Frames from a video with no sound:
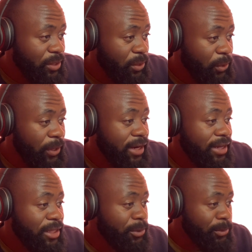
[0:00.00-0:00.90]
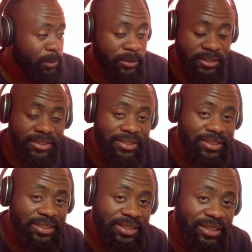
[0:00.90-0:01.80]
on another note,
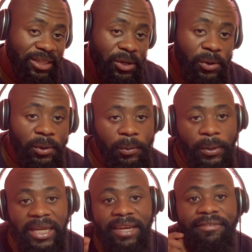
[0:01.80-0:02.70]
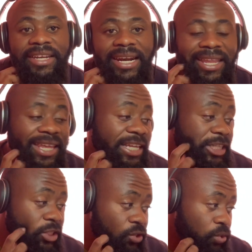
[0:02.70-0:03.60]
we having another
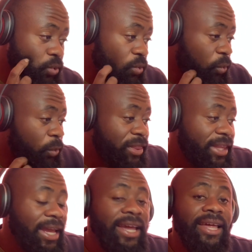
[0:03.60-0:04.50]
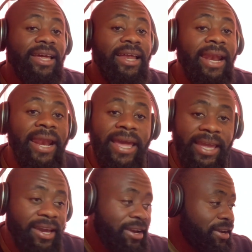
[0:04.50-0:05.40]
issue with
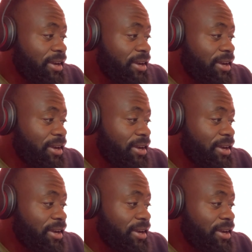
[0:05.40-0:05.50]
layer